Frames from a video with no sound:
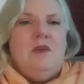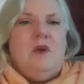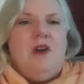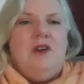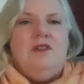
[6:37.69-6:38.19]

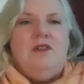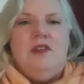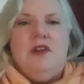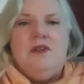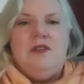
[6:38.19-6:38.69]
Water
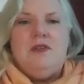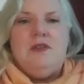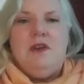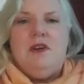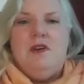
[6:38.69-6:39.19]
flows
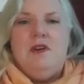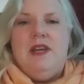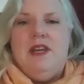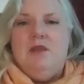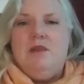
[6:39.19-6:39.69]
through a
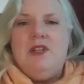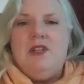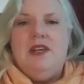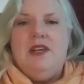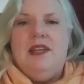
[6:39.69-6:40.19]
creek,
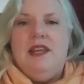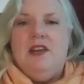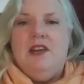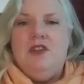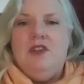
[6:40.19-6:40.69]
much like the
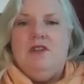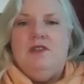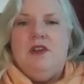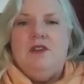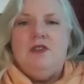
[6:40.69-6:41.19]
energy
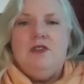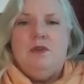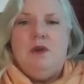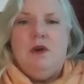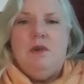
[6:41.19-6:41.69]
flows
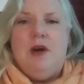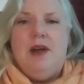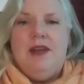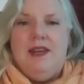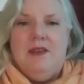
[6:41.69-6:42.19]
through our
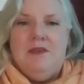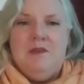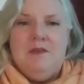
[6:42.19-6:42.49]
body.